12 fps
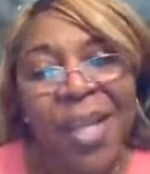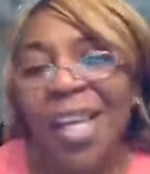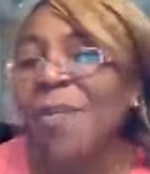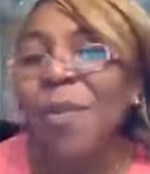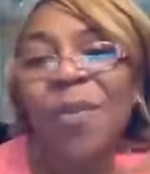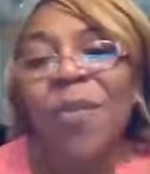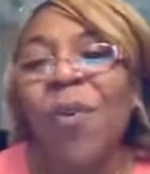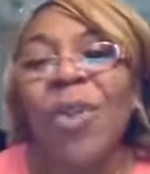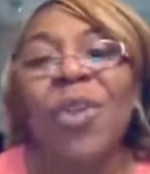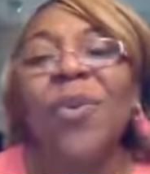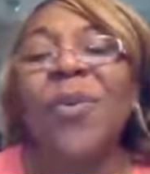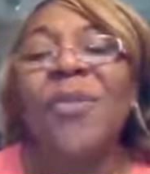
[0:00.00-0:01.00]
Even before
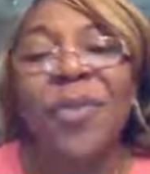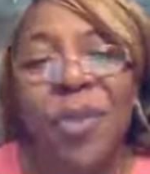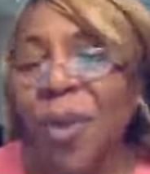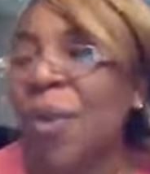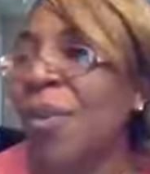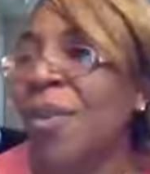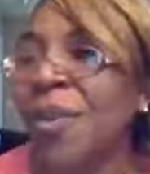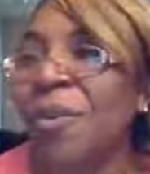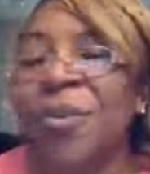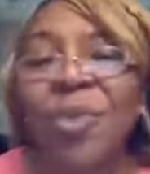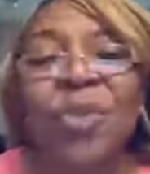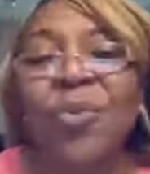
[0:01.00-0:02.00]
you even know that
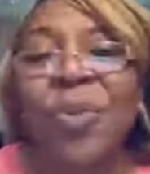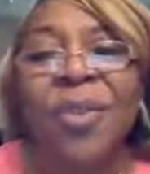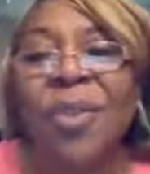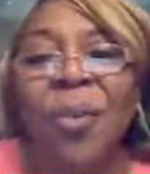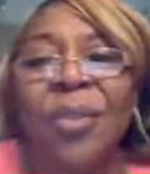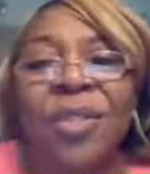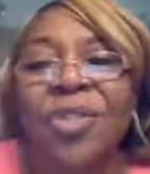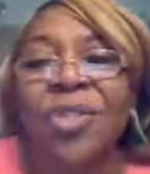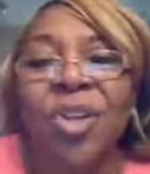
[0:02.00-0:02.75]
it, knew that there was a,